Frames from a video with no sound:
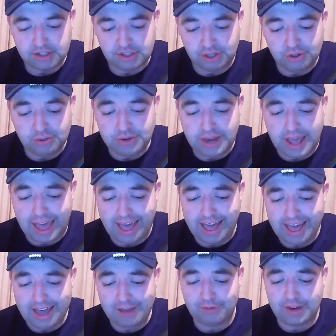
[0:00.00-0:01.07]

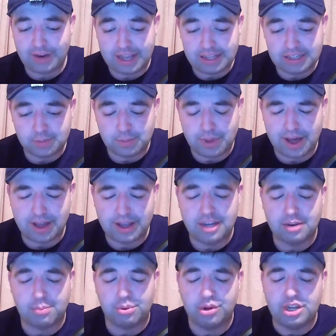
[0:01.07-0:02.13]
2.5 lengths behind
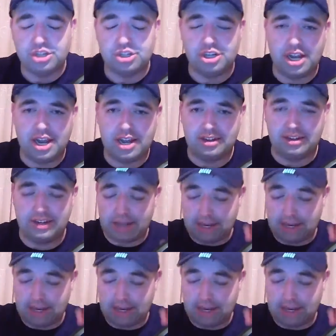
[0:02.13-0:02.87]
Appreciated